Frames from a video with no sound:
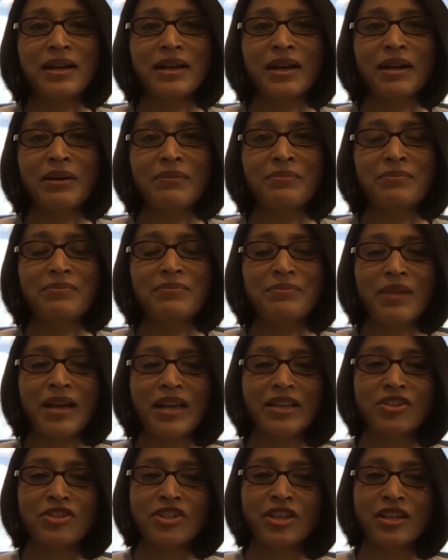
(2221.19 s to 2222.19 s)
um,
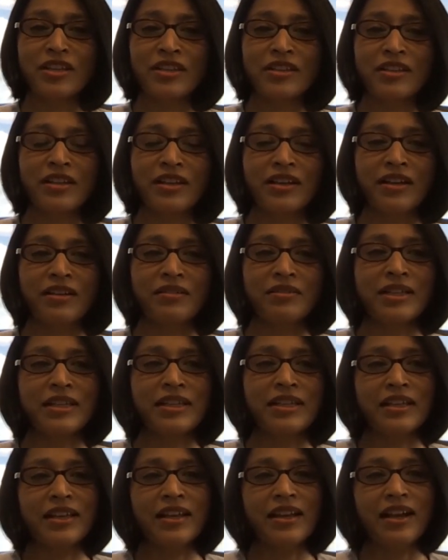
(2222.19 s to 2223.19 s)
managing uh,
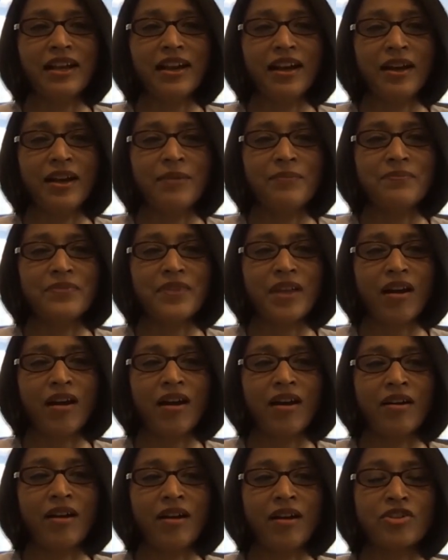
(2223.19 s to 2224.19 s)

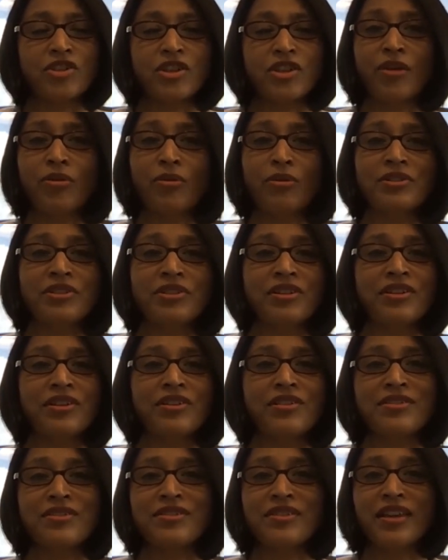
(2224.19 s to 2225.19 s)
our, our,
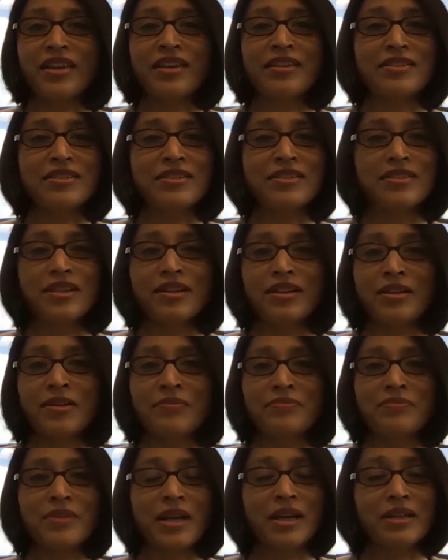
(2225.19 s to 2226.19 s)
shareholders and,
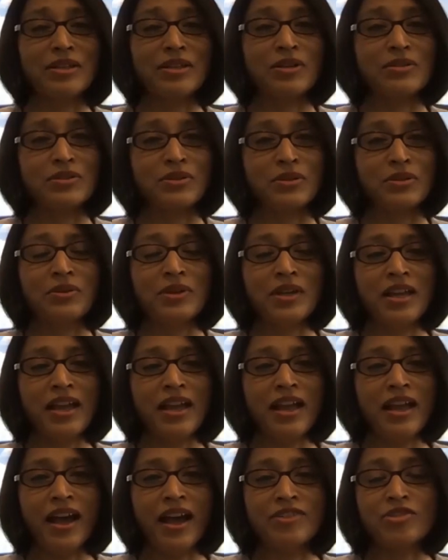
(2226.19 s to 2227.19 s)
you know, so
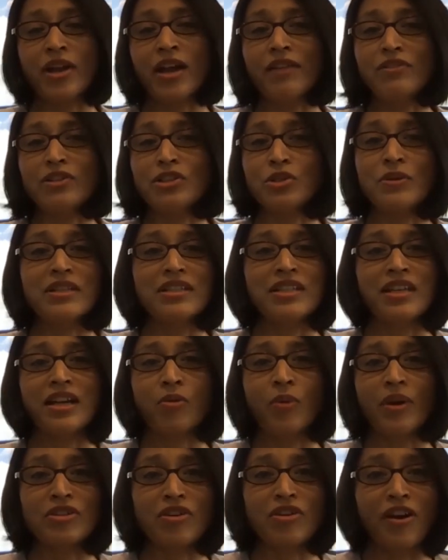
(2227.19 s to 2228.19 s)
I travel to India
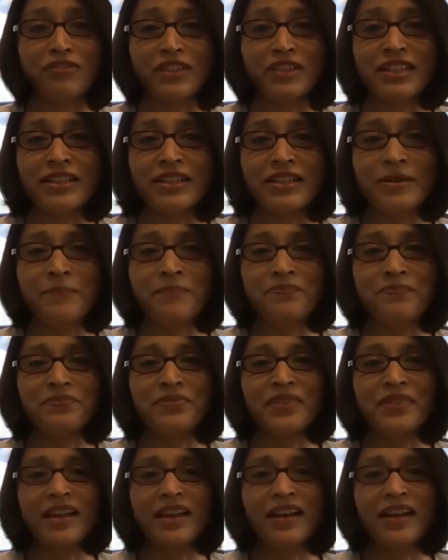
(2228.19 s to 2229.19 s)
quite often.
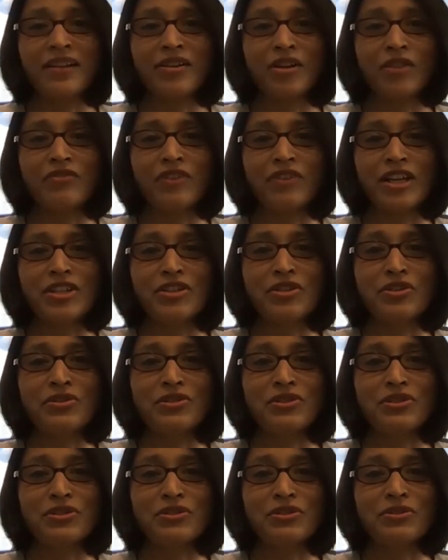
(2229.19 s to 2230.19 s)
Uh, got very
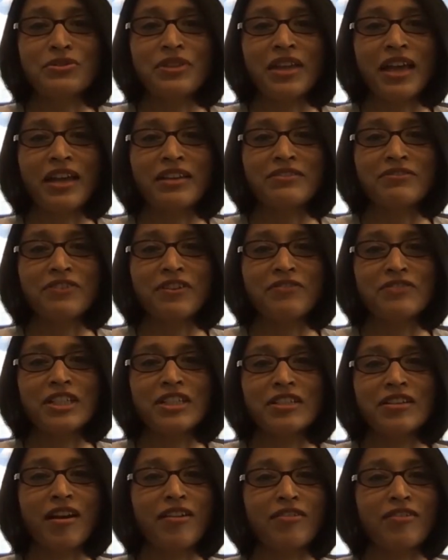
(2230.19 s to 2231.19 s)
used to that
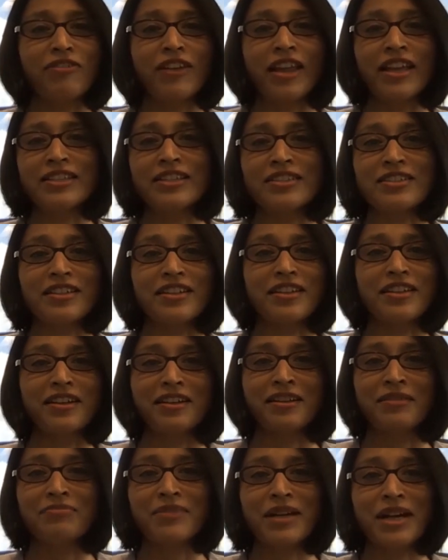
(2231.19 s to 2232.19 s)
15 hour flight,
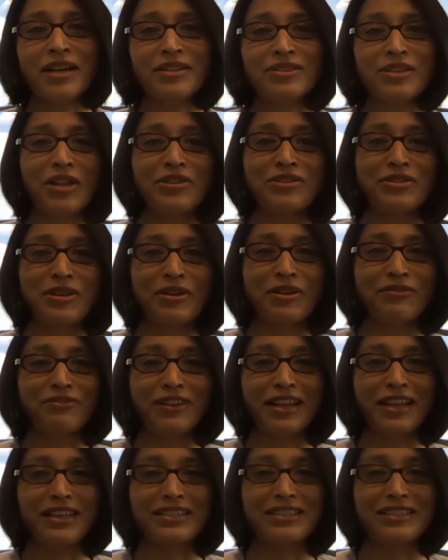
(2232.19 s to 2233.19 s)
uh, uh, non-stop
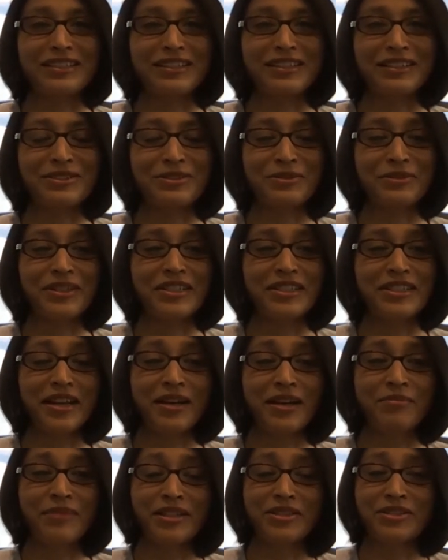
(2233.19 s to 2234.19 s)
flight uh, to India.
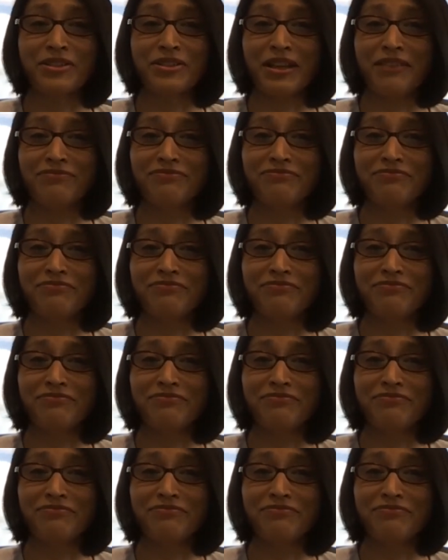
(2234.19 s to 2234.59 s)
Uh,